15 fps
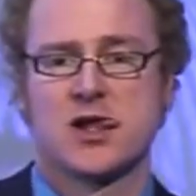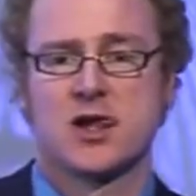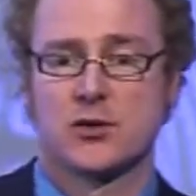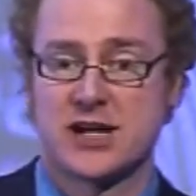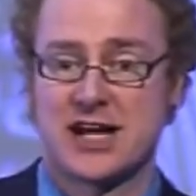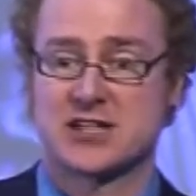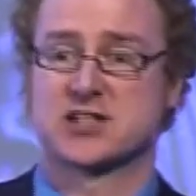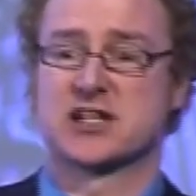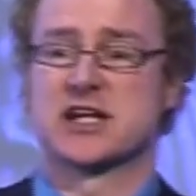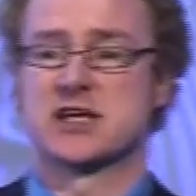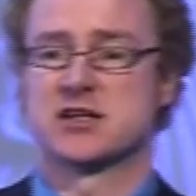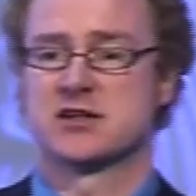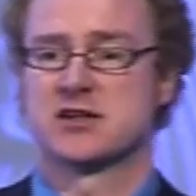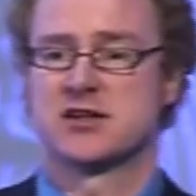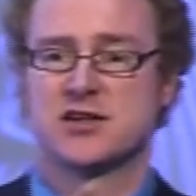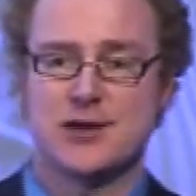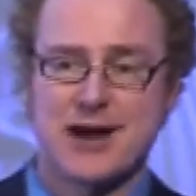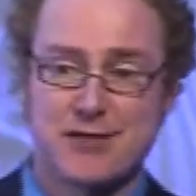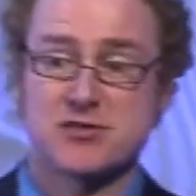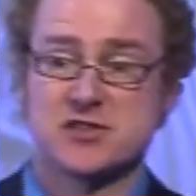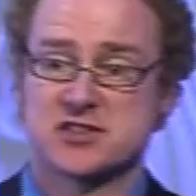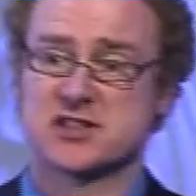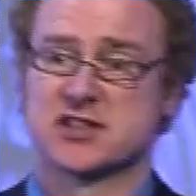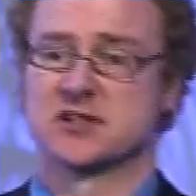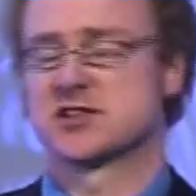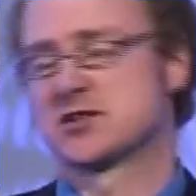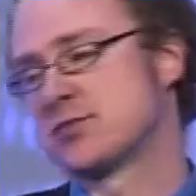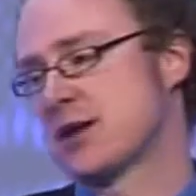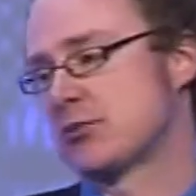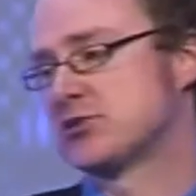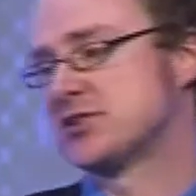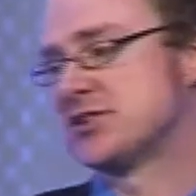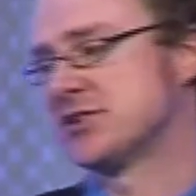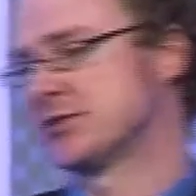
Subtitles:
But actually, you have the skills to be able to do